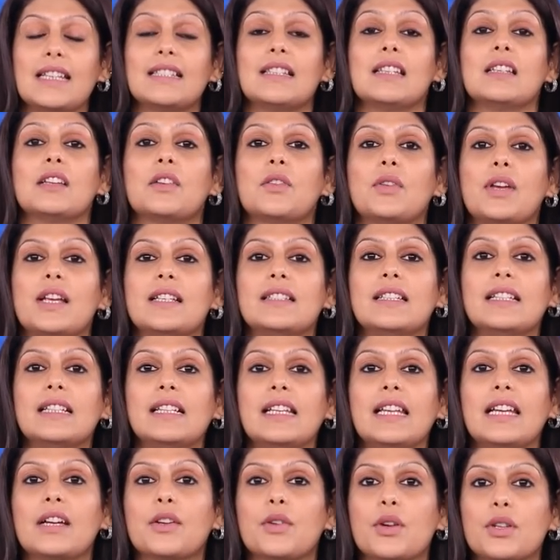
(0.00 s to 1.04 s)
is
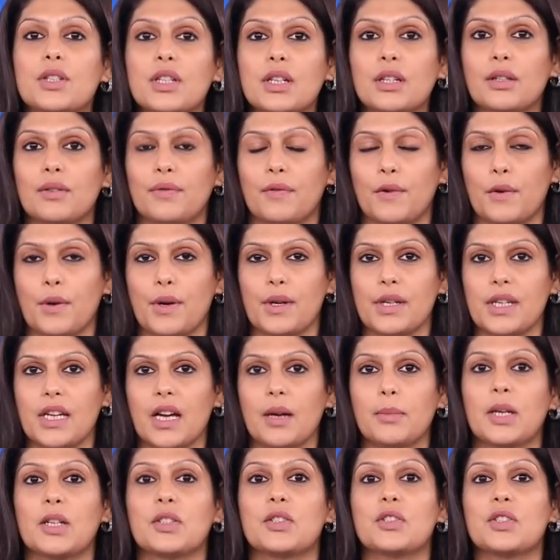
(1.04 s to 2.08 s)
increasingly critical for
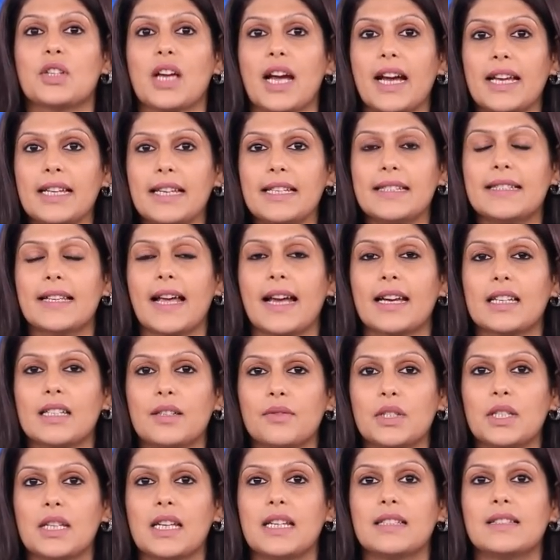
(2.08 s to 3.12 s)
India because Chinese
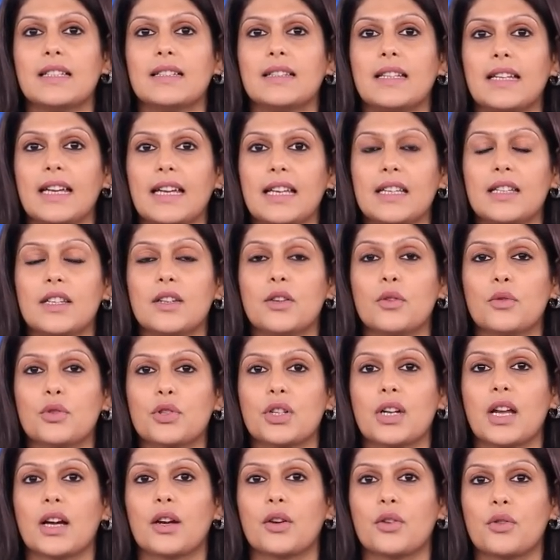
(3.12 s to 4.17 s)
activities in the Indian
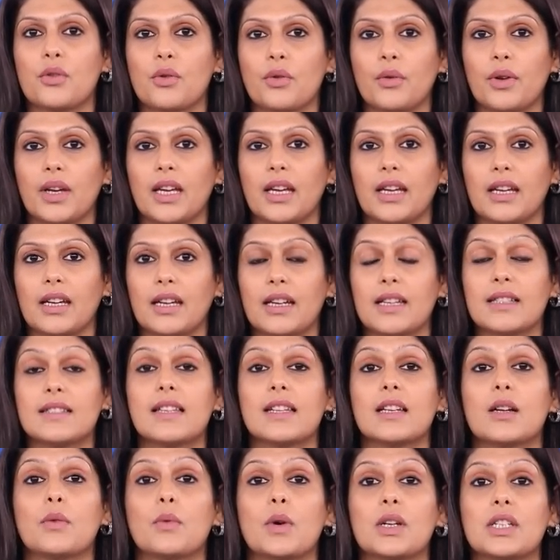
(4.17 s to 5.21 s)
Ocean are growing.
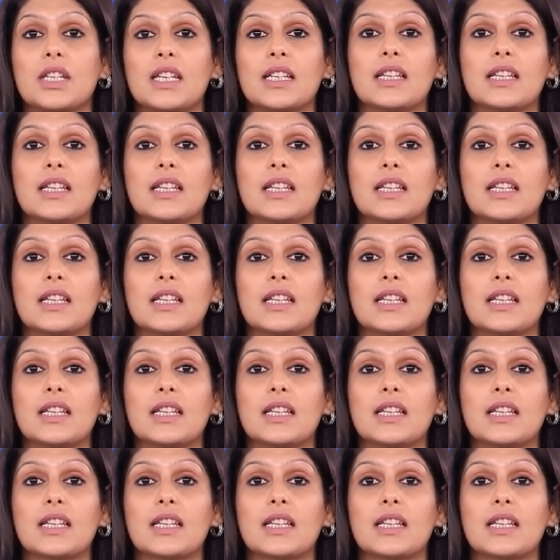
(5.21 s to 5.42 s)
Consider what